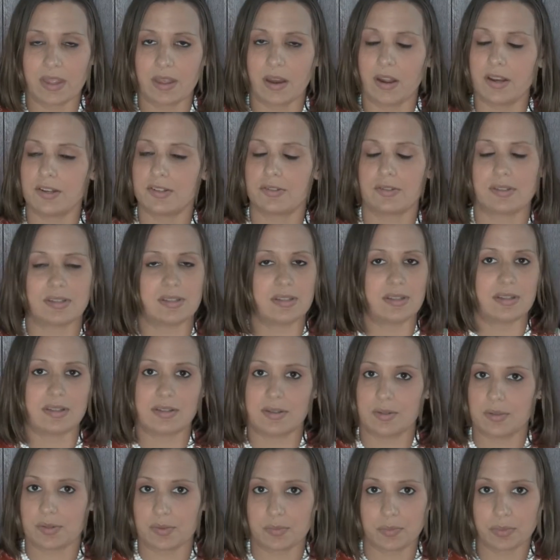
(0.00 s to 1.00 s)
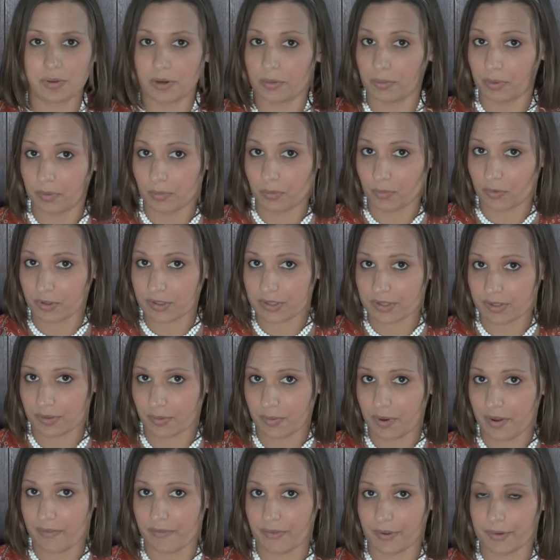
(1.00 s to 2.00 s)
I don't see this as a problem
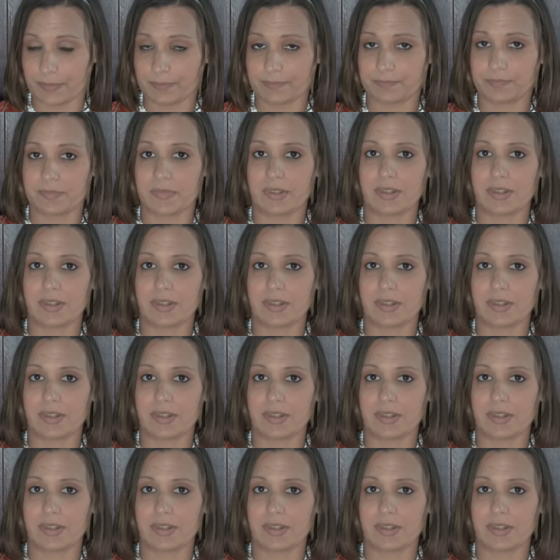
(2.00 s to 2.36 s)
whatsoever.